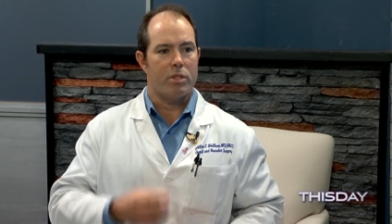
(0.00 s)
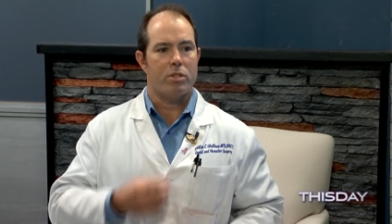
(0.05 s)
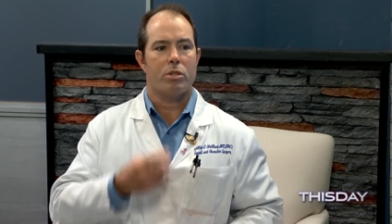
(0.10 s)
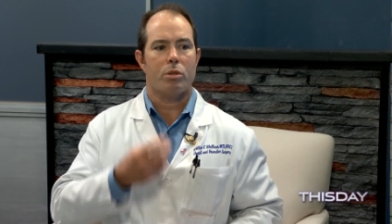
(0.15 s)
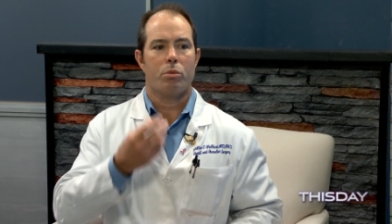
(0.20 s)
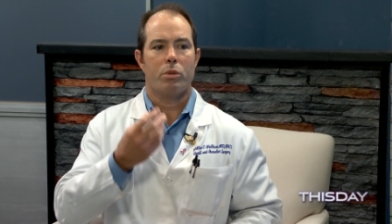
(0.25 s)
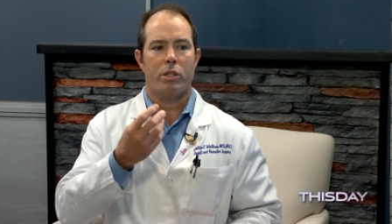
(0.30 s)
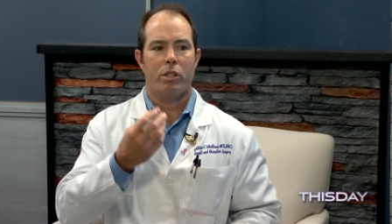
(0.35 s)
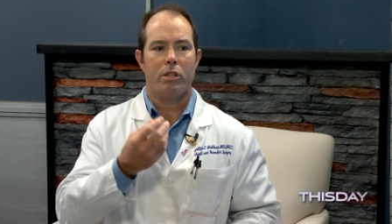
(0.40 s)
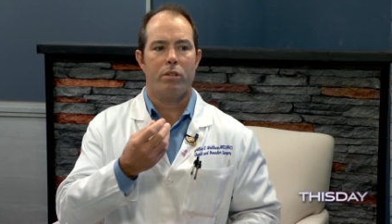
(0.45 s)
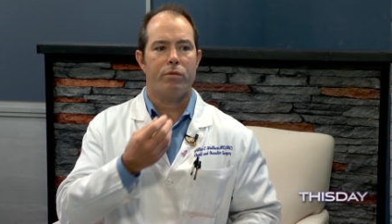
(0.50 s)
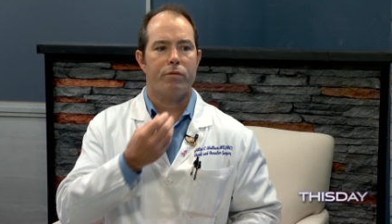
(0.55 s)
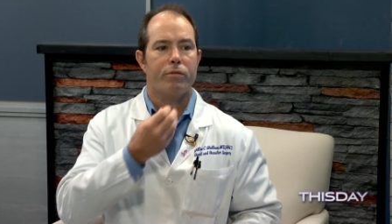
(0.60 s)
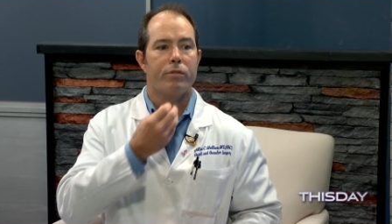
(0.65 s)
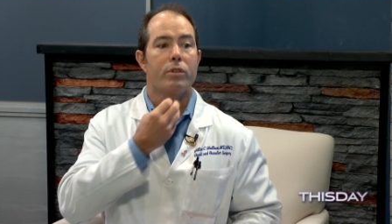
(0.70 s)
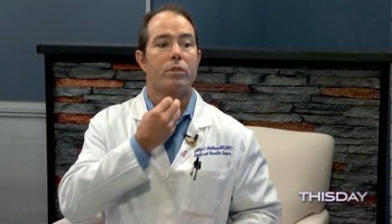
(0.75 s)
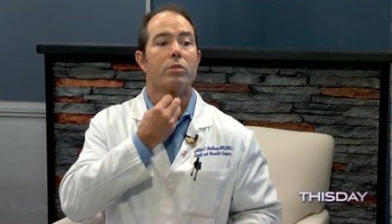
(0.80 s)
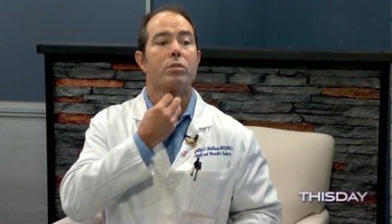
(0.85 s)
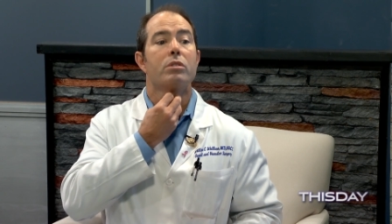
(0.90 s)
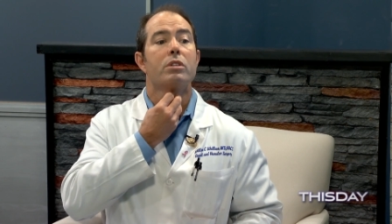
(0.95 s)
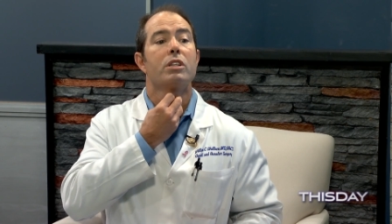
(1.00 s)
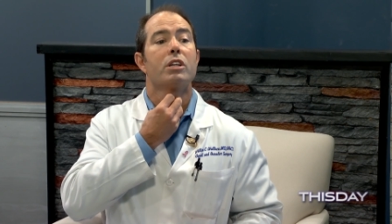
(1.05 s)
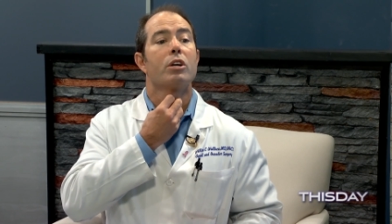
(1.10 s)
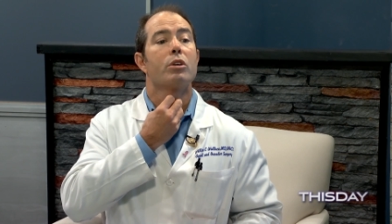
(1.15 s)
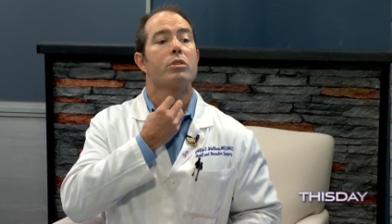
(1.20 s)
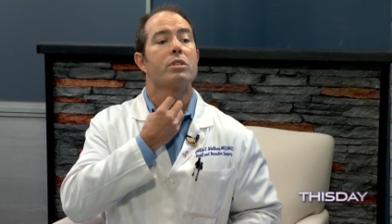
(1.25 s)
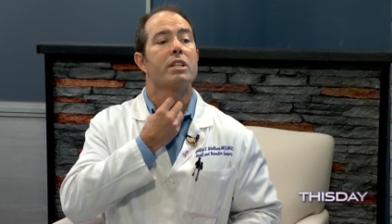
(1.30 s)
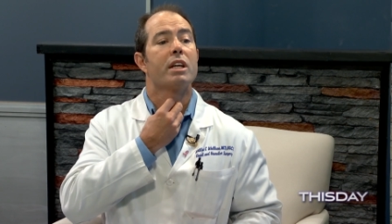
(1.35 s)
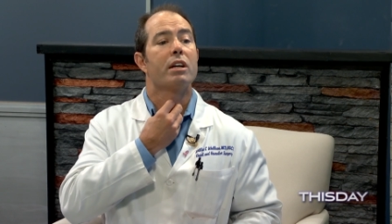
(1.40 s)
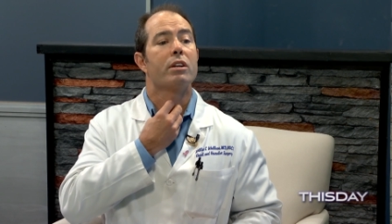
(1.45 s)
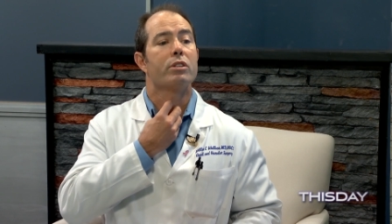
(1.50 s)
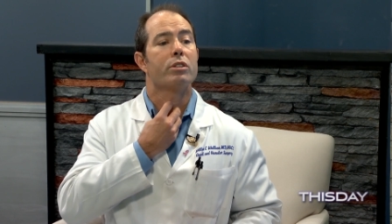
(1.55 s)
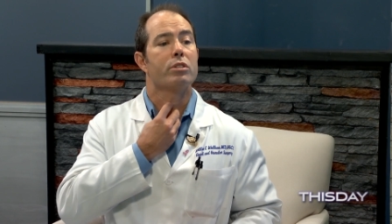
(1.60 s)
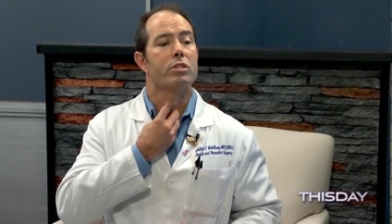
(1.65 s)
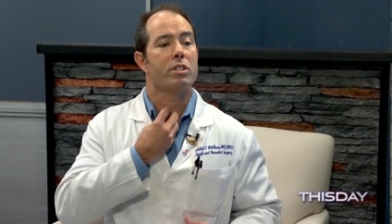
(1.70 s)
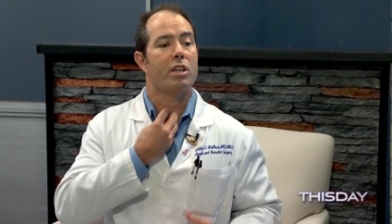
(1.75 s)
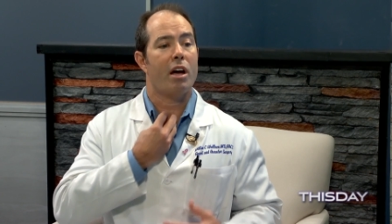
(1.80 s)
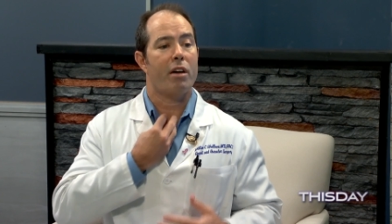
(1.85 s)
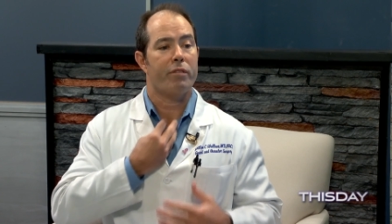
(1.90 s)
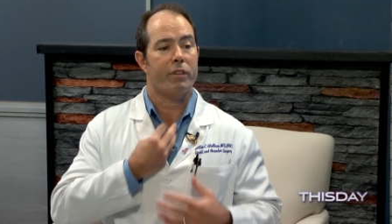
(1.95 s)
So when you eat food, goes down your
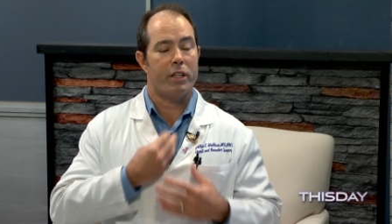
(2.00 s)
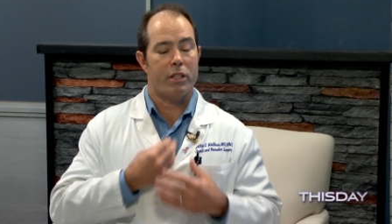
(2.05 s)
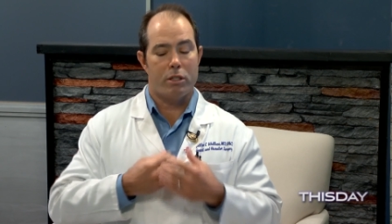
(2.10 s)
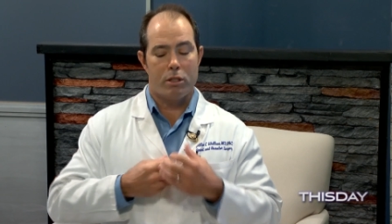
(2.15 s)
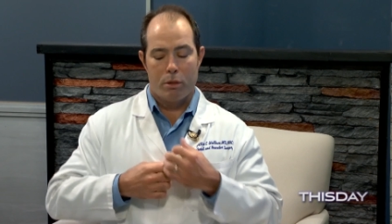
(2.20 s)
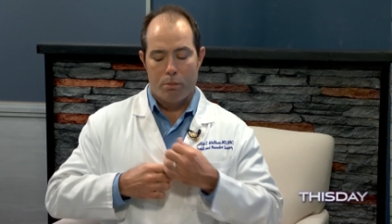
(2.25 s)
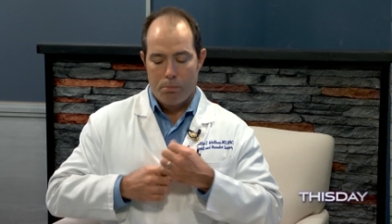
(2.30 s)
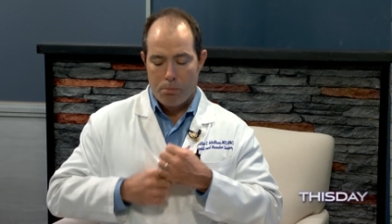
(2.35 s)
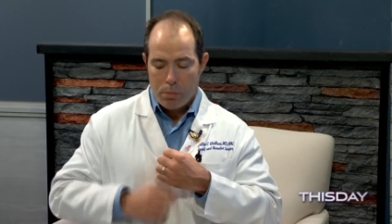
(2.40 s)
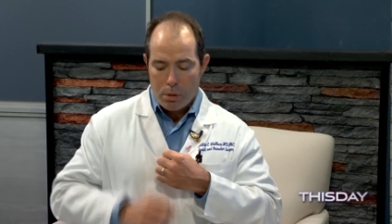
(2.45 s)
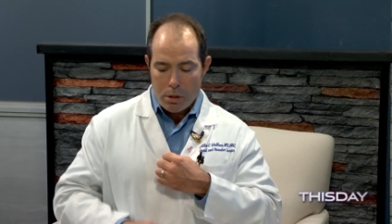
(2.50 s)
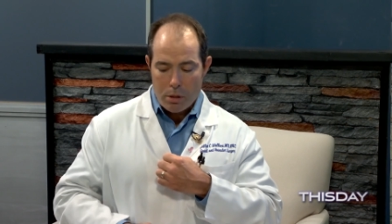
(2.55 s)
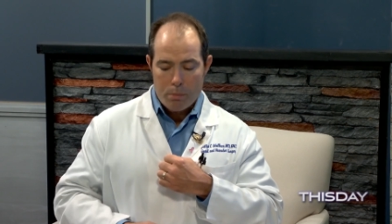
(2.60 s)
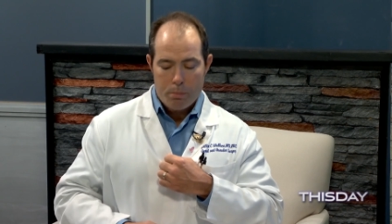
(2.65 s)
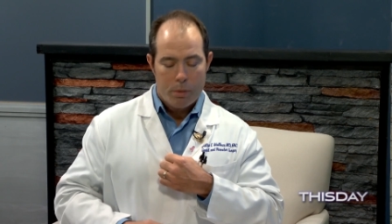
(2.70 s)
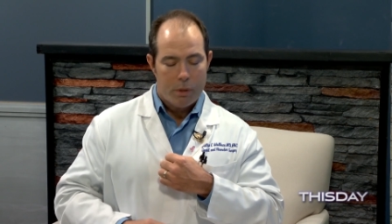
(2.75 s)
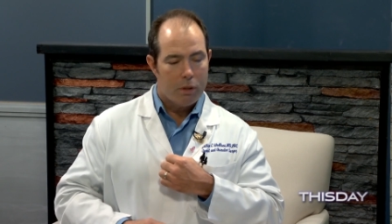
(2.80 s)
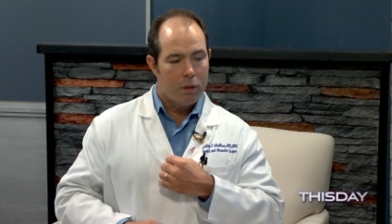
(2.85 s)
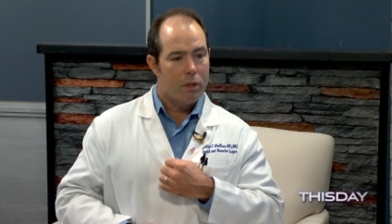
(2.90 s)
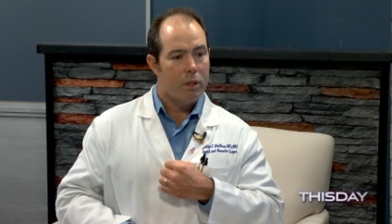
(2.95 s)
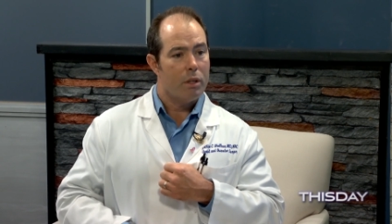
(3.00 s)
esophagus, bloop,